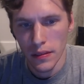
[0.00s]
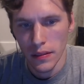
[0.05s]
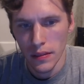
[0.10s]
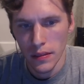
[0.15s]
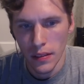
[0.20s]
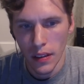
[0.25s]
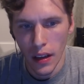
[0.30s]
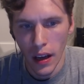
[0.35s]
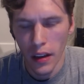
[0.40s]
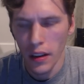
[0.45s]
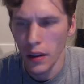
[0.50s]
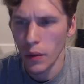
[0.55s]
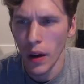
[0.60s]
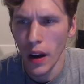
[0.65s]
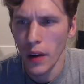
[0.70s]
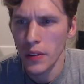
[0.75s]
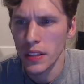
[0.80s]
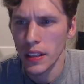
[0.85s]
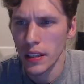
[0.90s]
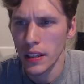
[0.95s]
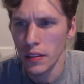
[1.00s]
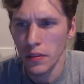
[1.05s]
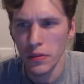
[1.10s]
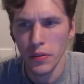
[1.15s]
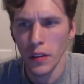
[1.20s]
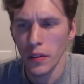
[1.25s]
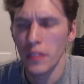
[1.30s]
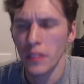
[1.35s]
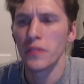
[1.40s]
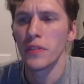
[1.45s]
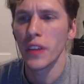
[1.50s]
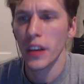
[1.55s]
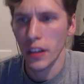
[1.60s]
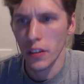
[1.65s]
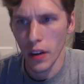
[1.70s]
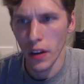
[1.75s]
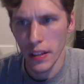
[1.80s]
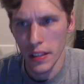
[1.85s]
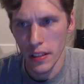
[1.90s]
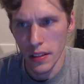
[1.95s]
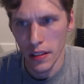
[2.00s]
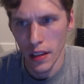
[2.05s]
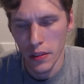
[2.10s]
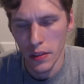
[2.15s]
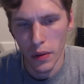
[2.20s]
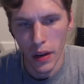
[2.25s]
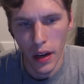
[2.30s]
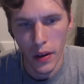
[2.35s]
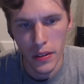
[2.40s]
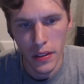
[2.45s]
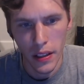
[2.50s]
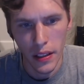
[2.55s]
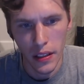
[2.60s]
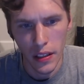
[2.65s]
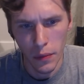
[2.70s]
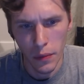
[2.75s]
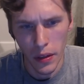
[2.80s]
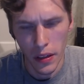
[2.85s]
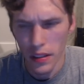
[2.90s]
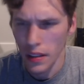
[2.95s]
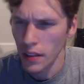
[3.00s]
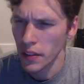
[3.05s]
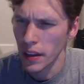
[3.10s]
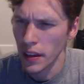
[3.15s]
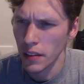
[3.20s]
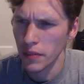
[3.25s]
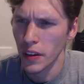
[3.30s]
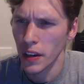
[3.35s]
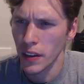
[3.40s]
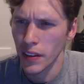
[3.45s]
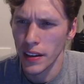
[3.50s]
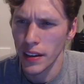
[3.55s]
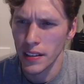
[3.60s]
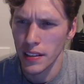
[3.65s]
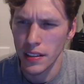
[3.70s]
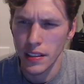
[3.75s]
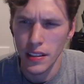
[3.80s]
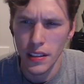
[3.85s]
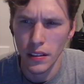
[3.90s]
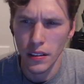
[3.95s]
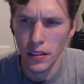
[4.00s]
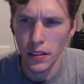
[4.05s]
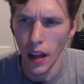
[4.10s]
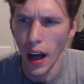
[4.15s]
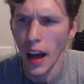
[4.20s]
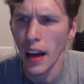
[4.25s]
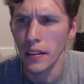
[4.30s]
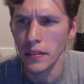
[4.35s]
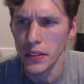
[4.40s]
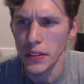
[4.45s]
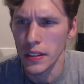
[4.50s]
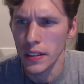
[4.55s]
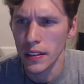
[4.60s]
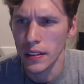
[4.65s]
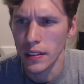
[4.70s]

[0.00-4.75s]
I don't know why I was thinking of Infinite Crisis. That's what I was thinking of, but I think Infinite Crisis is still live, isn't it?